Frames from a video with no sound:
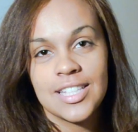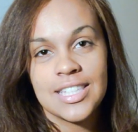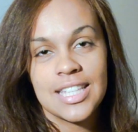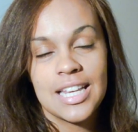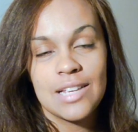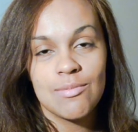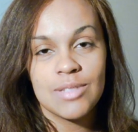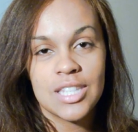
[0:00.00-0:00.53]

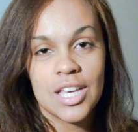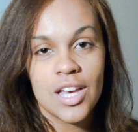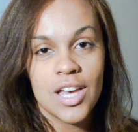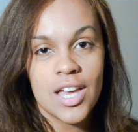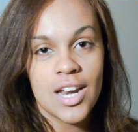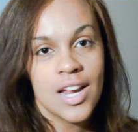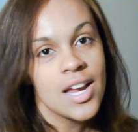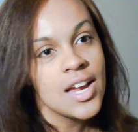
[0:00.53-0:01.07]
CD was
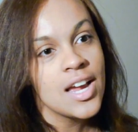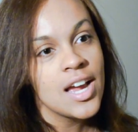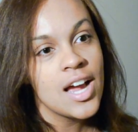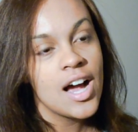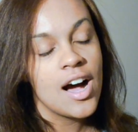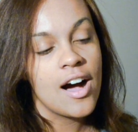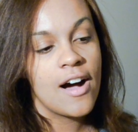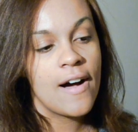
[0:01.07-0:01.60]
good.
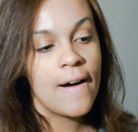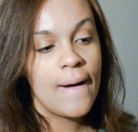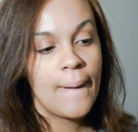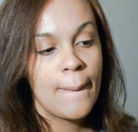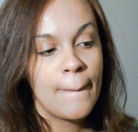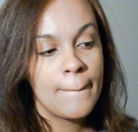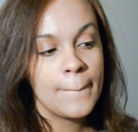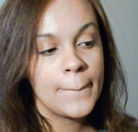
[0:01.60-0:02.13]

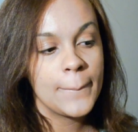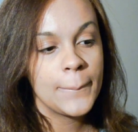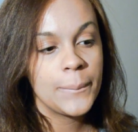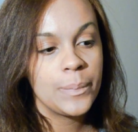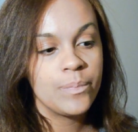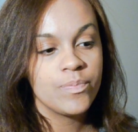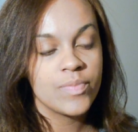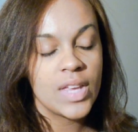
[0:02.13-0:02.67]
Um,
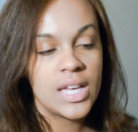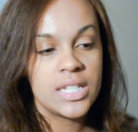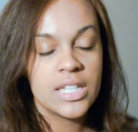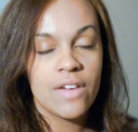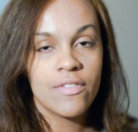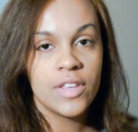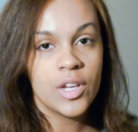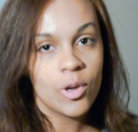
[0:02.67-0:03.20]
it
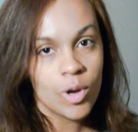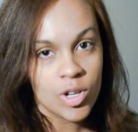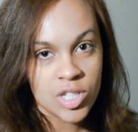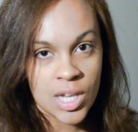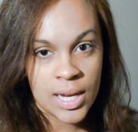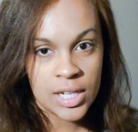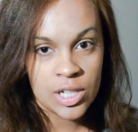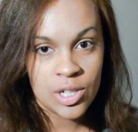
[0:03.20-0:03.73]
definitely grows
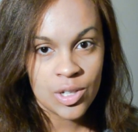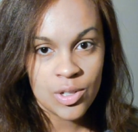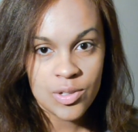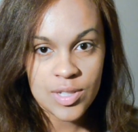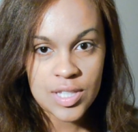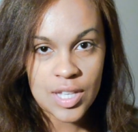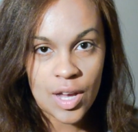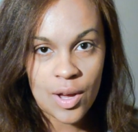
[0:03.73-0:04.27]
on you,
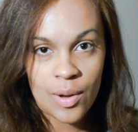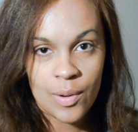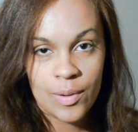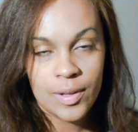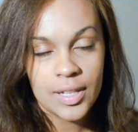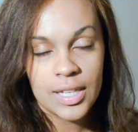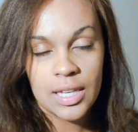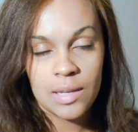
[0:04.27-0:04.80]
so
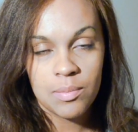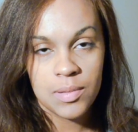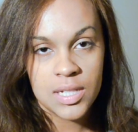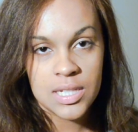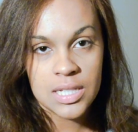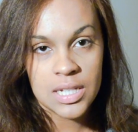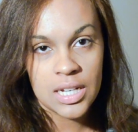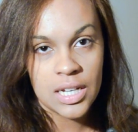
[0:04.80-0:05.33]
keep
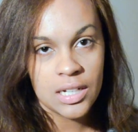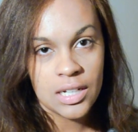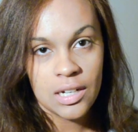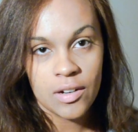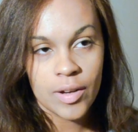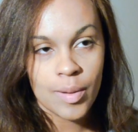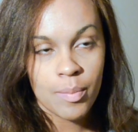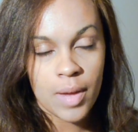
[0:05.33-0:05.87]
listening,
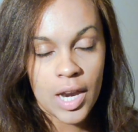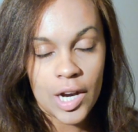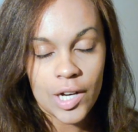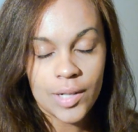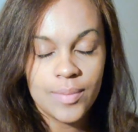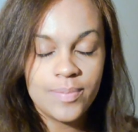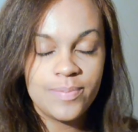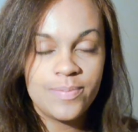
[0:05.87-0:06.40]
it'll get better.